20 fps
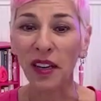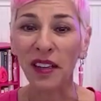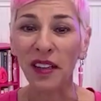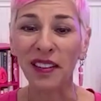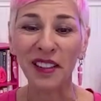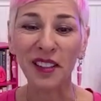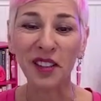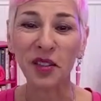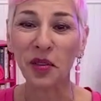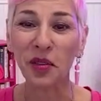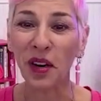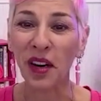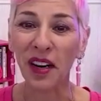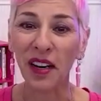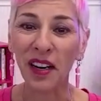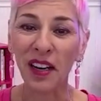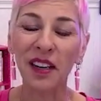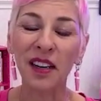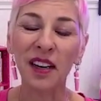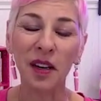great. That's
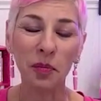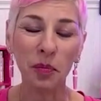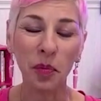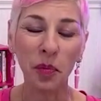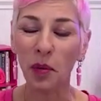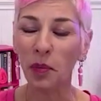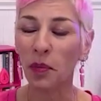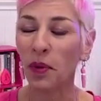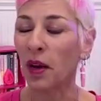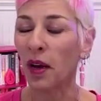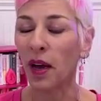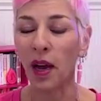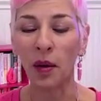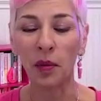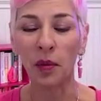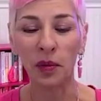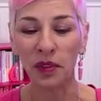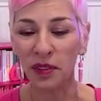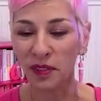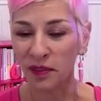great. And
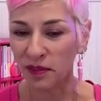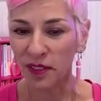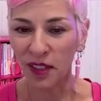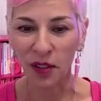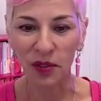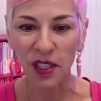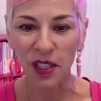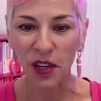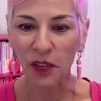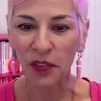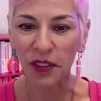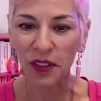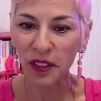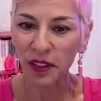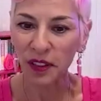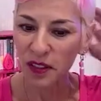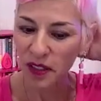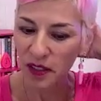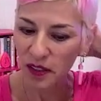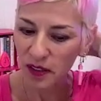I will, definitely
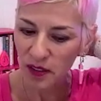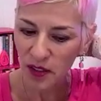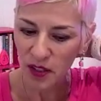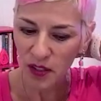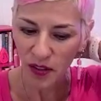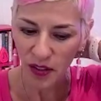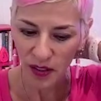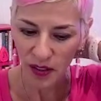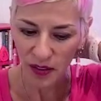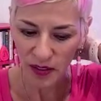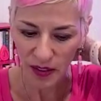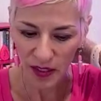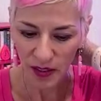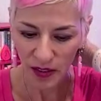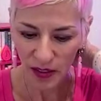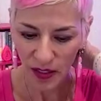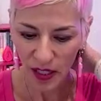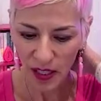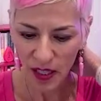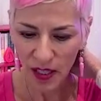link to this
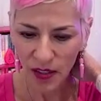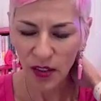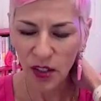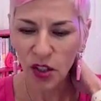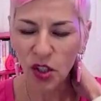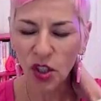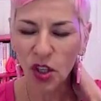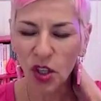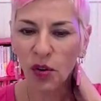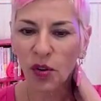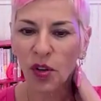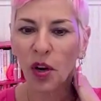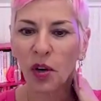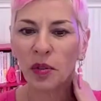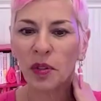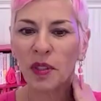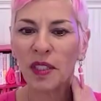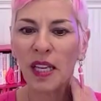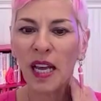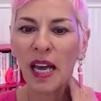in the show
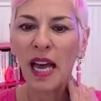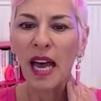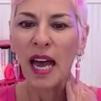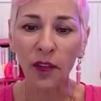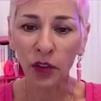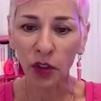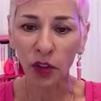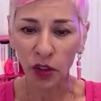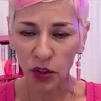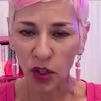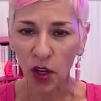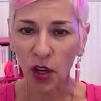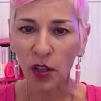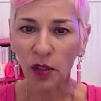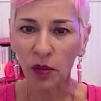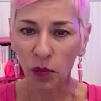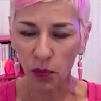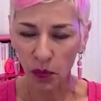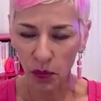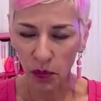notes. I have looked
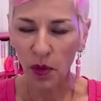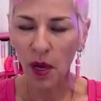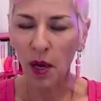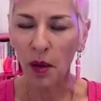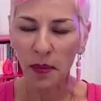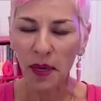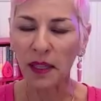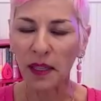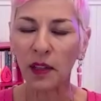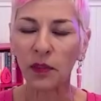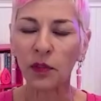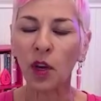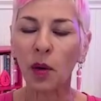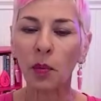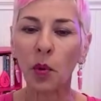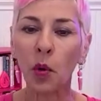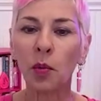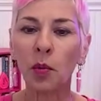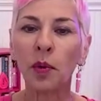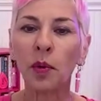on Make Love
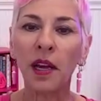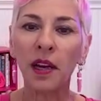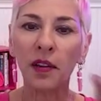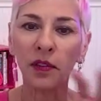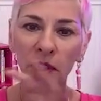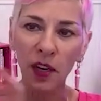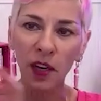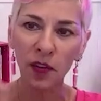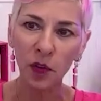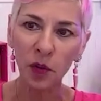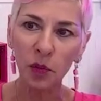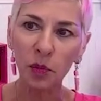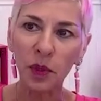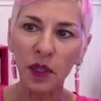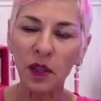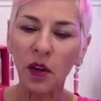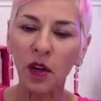Not Porn, but I have never